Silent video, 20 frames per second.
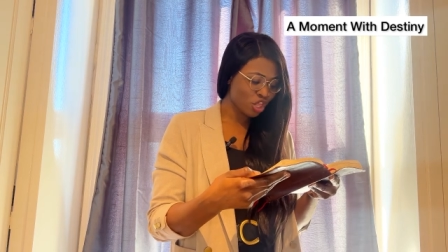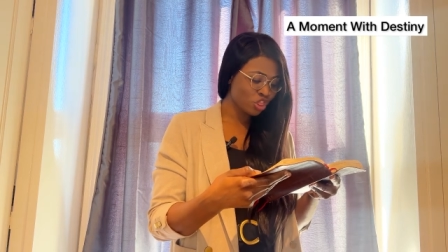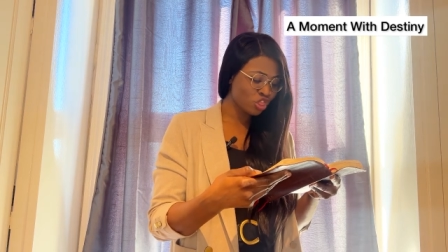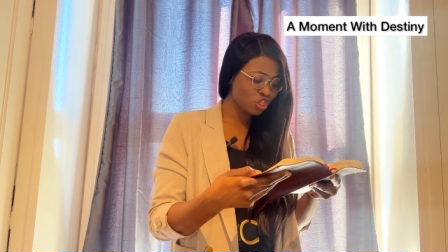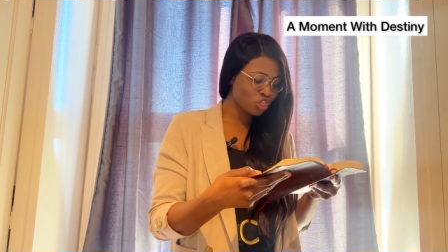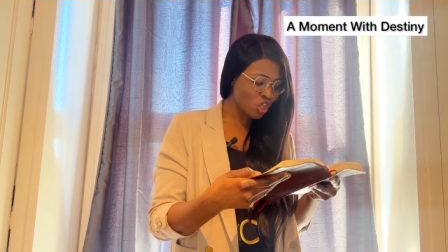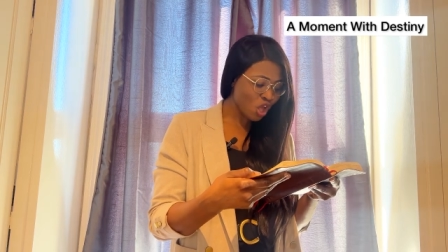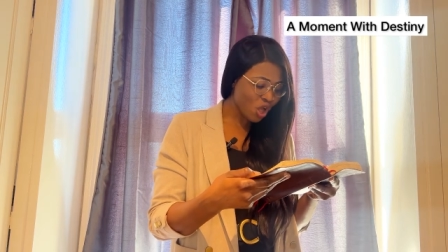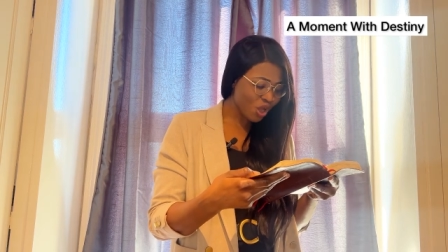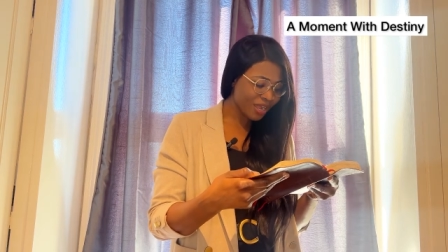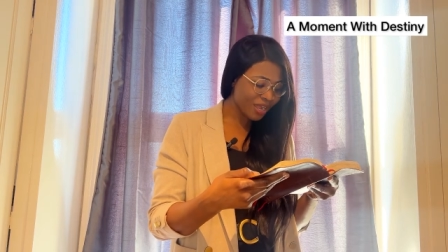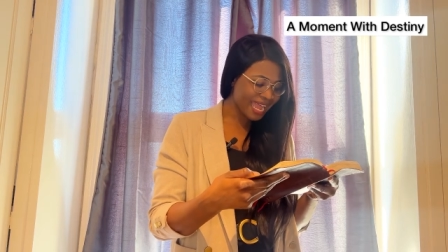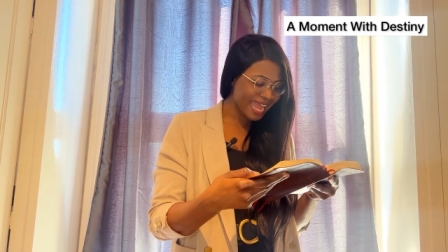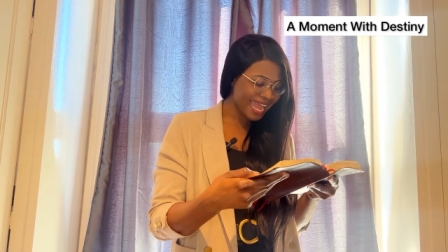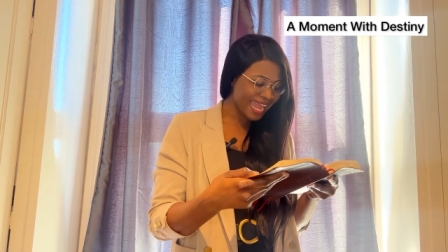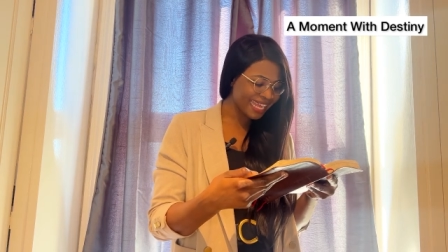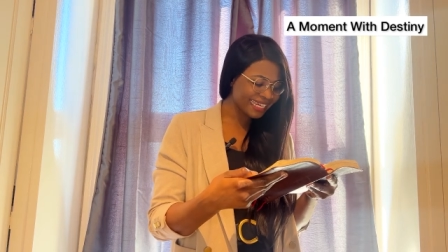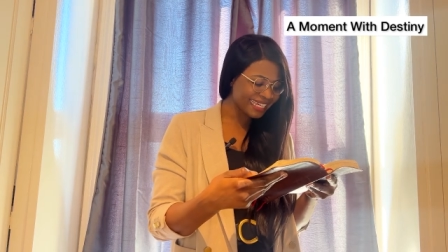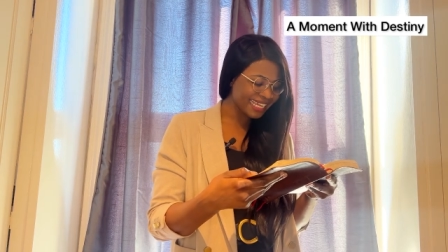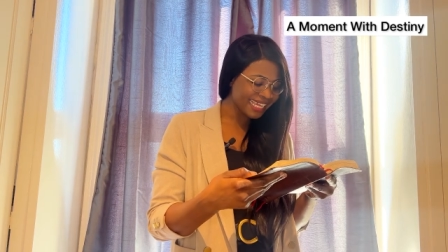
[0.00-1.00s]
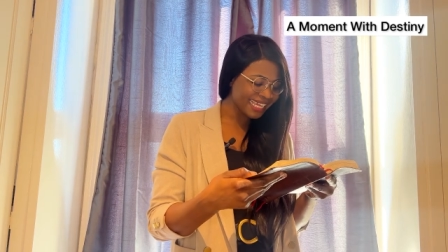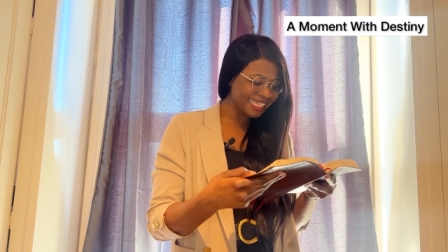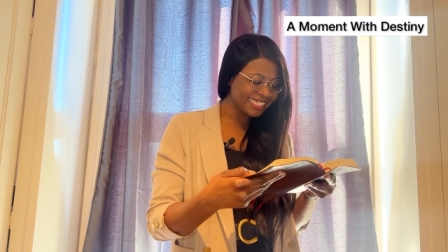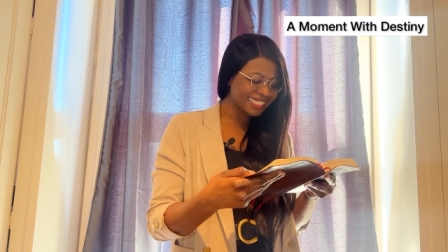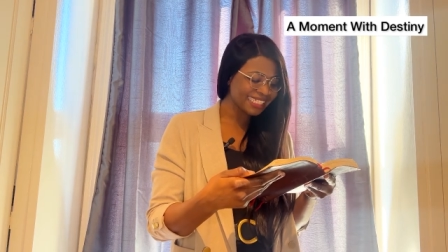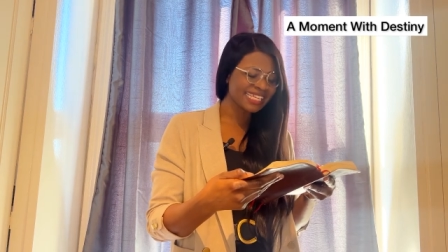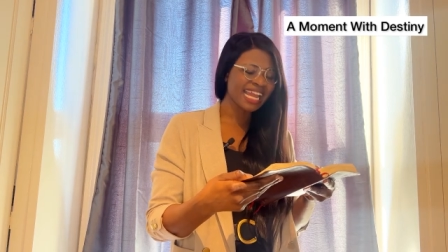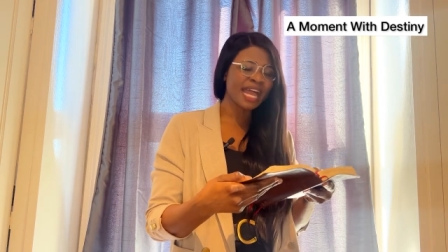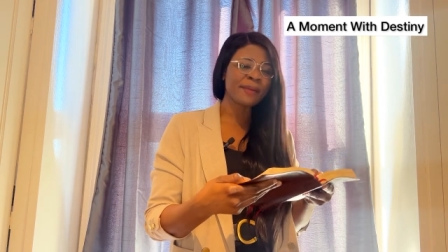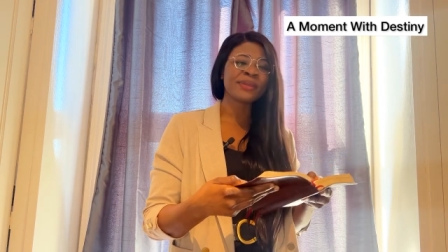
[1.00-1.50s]
knock and it
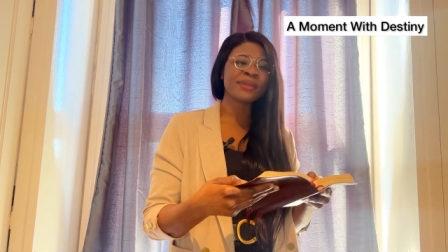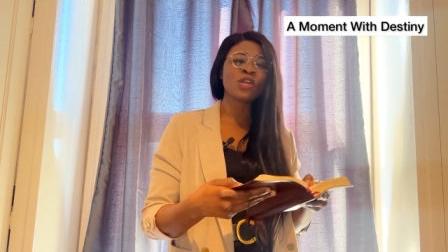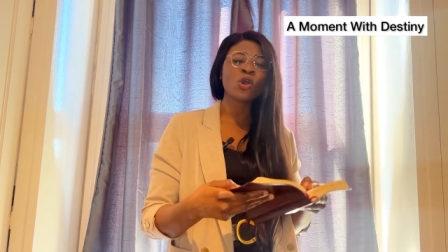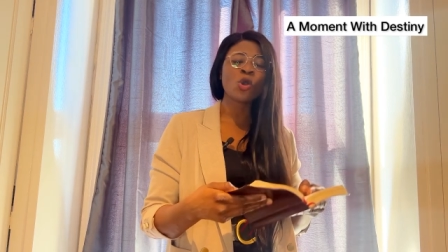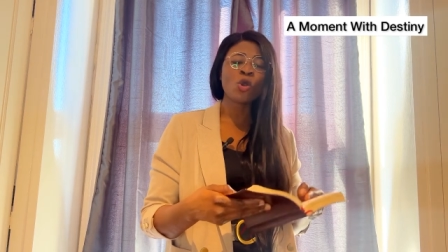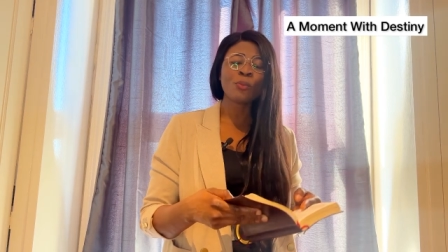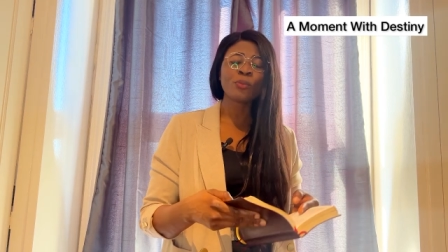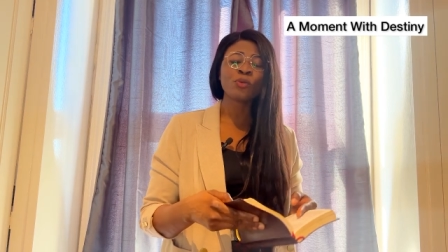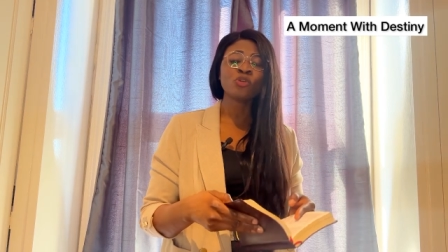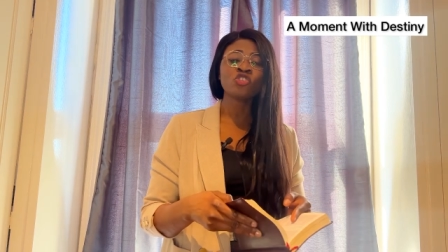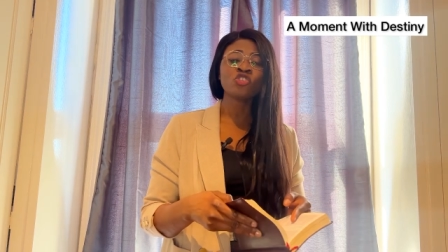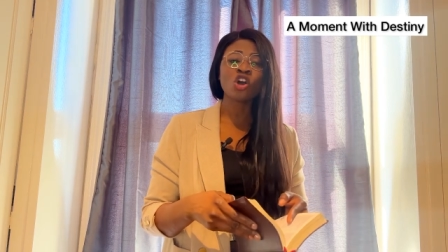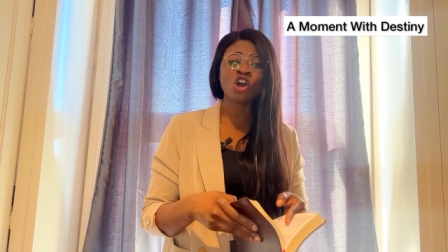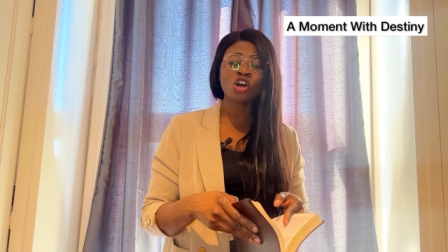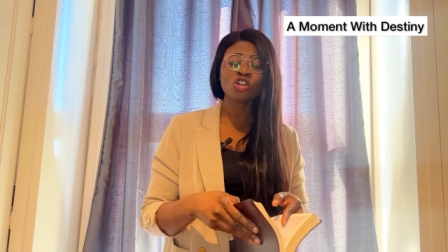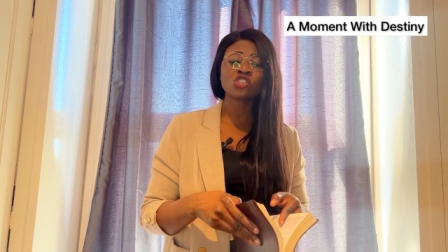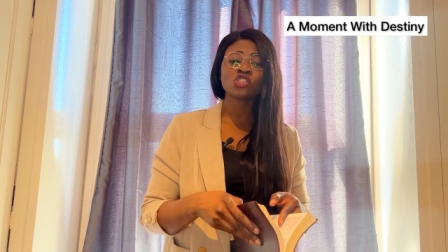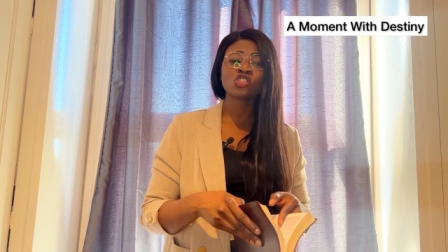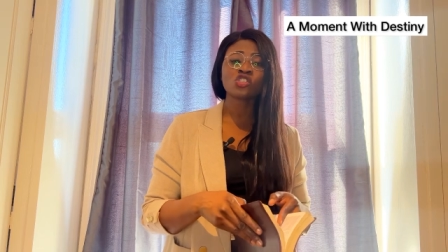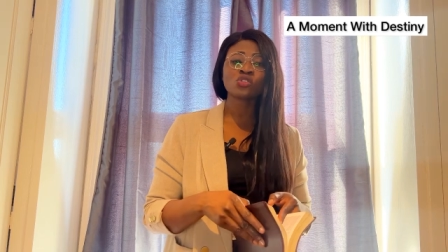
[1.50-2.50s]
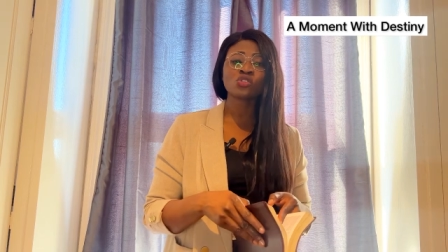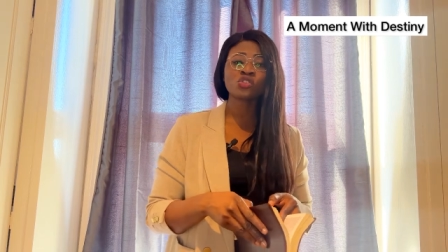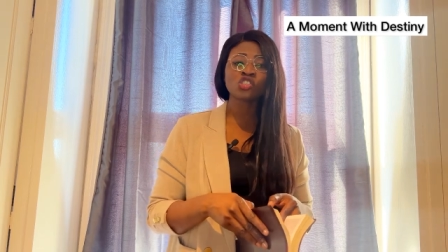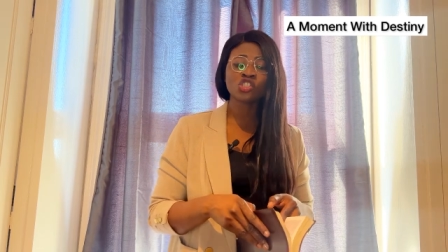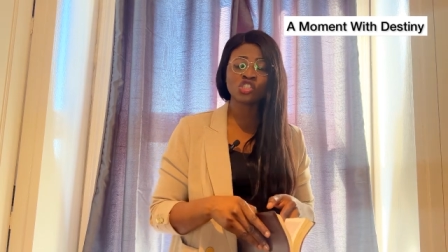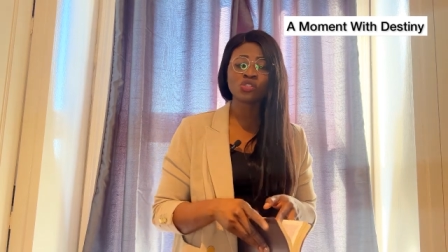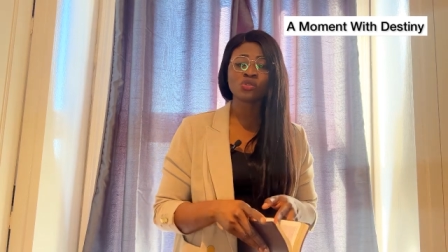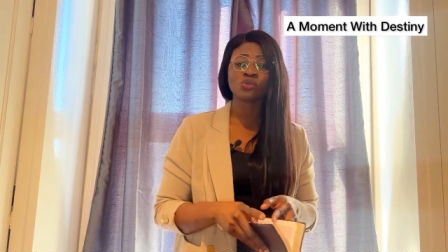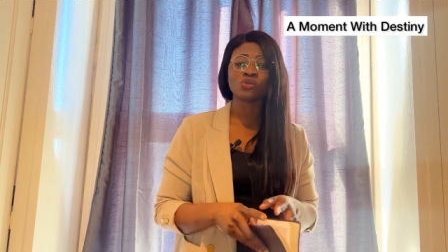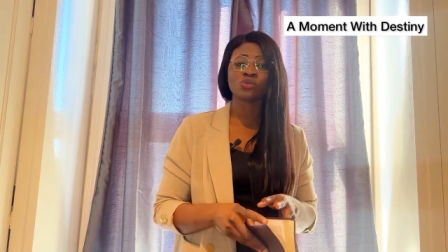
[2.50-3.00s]
shall be opened unto
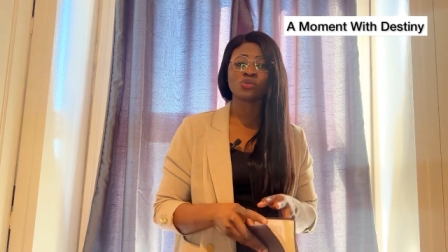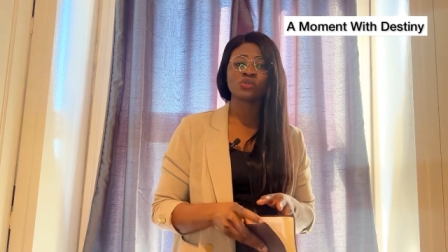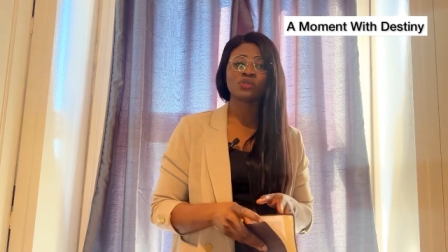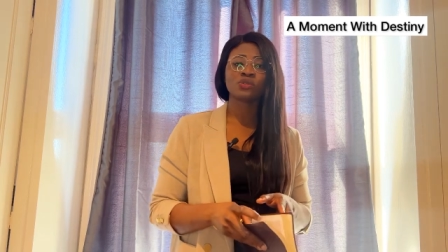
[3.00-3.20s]
you.